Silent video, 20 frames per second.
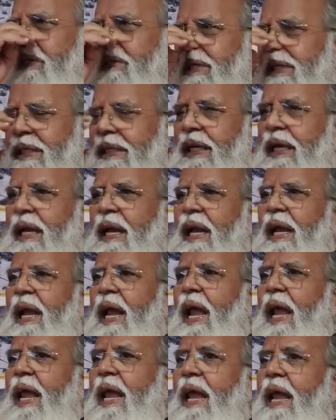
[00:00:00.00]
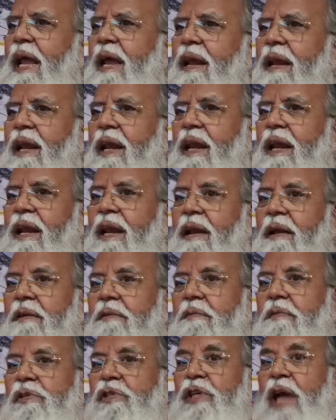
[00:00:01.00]
Such a
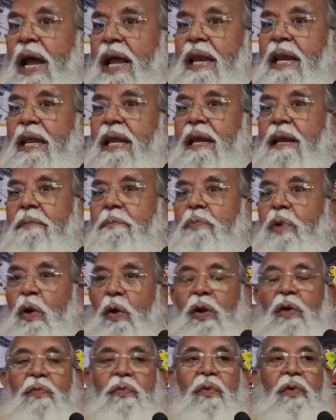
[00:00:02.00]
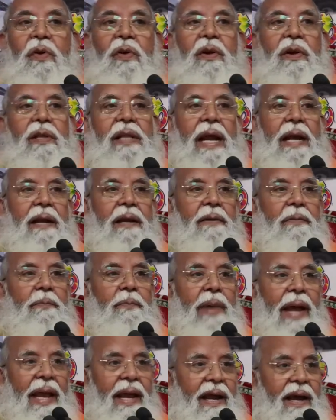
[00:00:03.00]
shining, beautiful that the
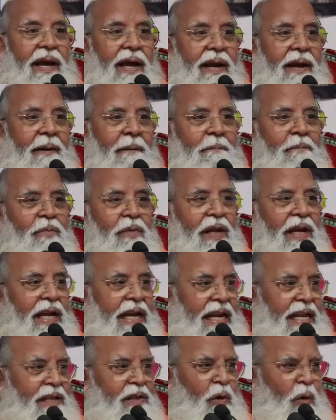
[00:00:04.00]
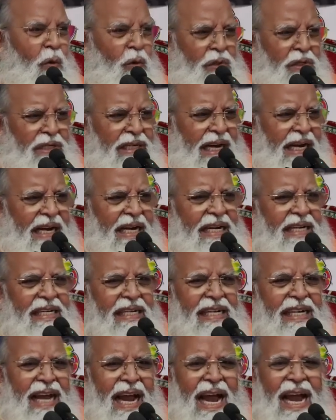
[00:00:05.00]
bangan, it is
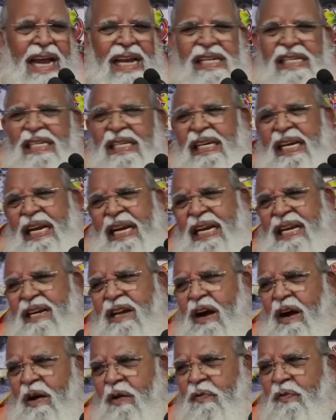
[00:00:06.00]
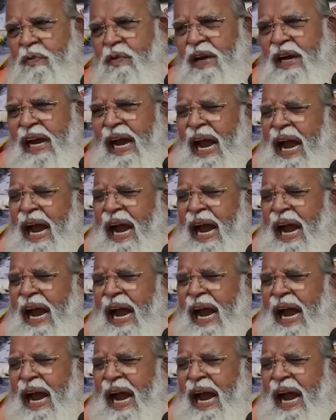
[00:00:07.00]
roasted and skinned off.